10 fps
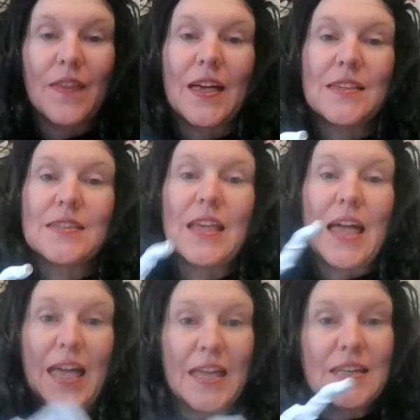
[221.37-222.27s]
That's
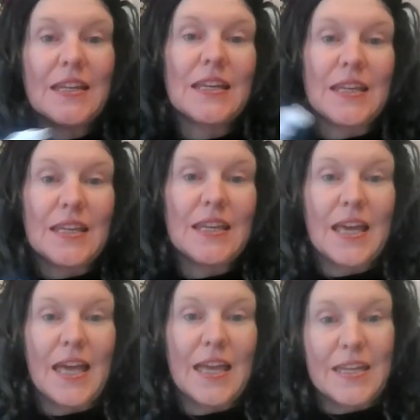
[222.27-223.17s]
N E
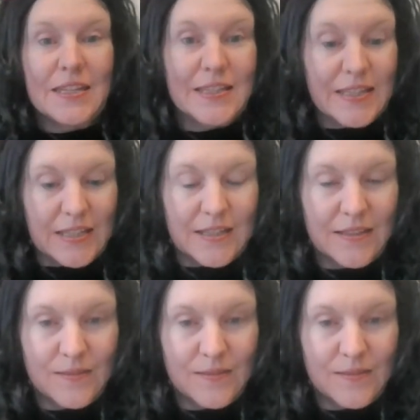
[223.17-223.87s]
A T.